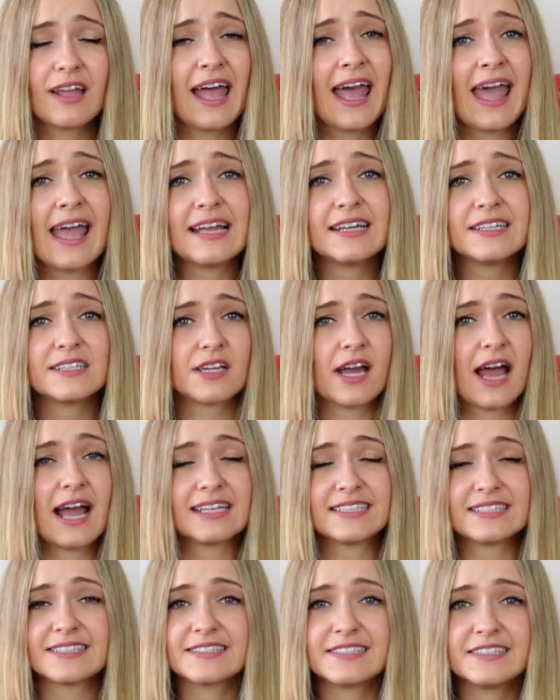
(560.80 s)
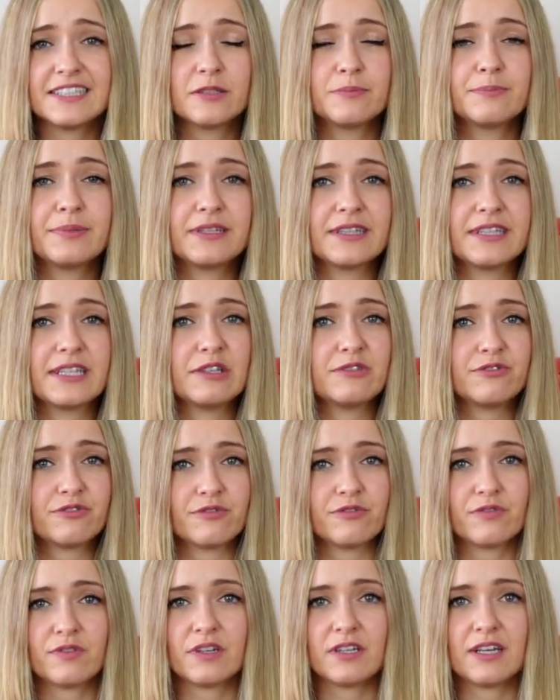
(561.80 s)
and I still believe
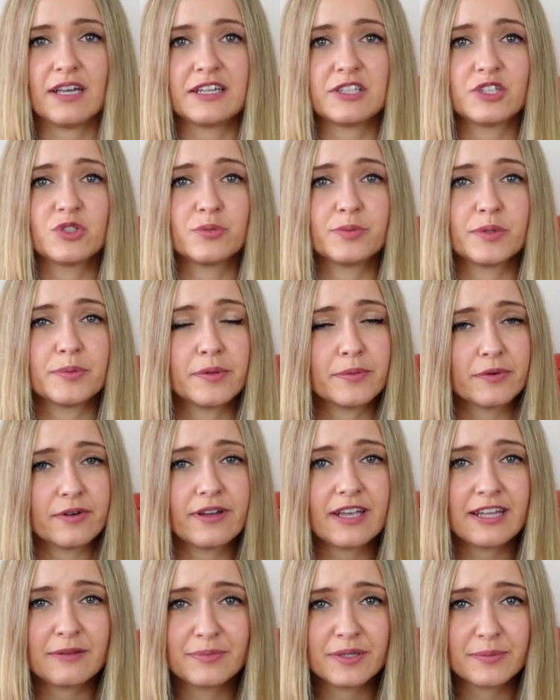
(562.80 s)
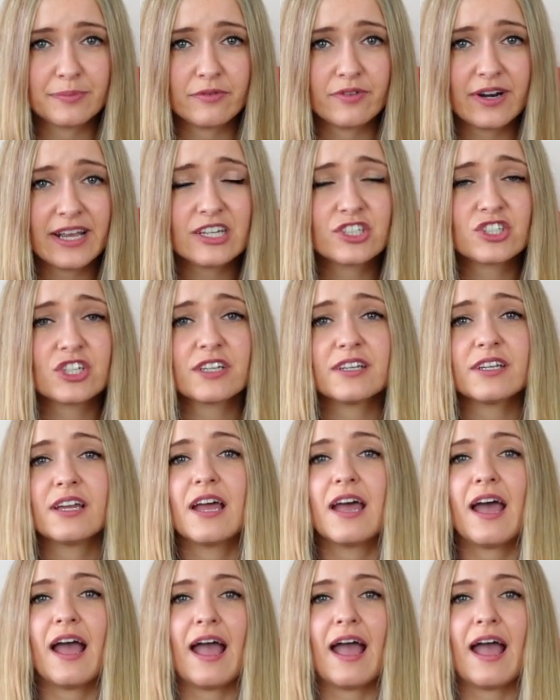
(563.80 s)
in, in preparation.